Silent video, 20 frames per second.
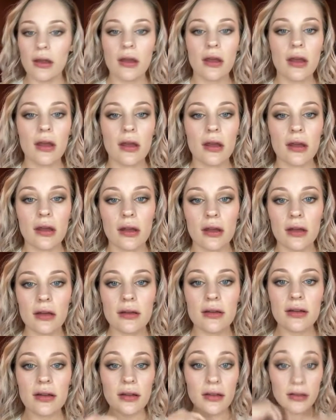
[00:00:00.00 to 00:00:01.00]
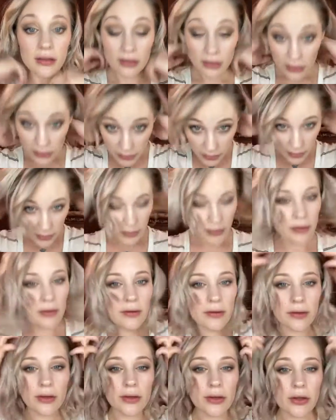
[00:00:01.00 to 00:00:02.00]
And
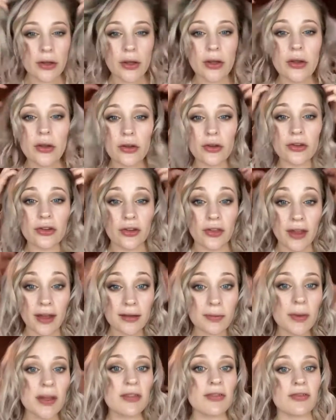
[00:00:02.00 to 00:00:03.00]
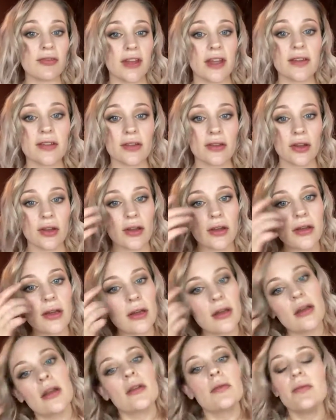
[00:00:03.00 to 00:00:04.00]
so that's my face look.
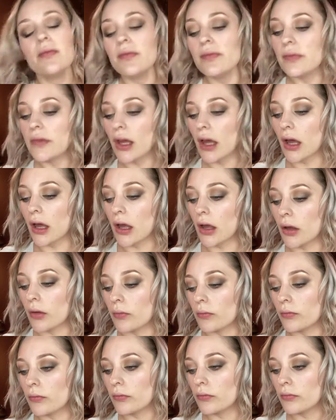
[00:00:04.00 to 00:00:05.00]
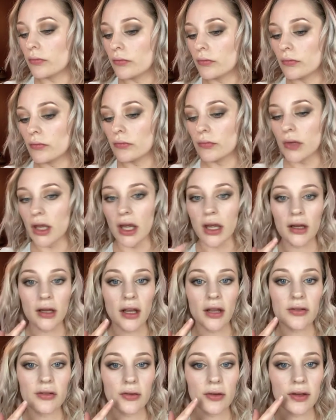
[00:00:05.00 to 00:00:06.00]
And
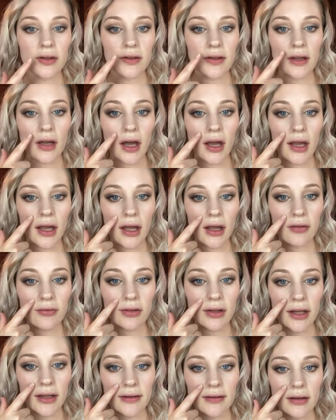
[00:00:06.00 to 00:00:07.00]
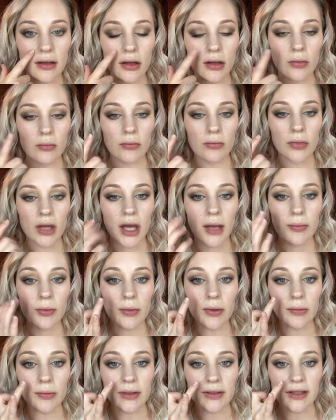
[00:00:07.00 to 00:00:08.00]
as you can see, I have like some
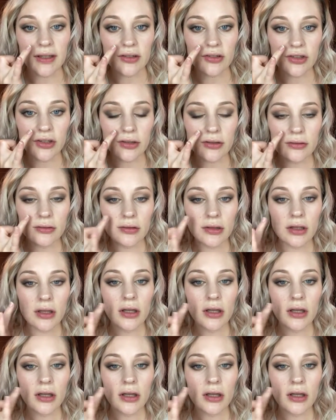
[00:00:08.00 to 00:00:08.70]
hyperpigmentation.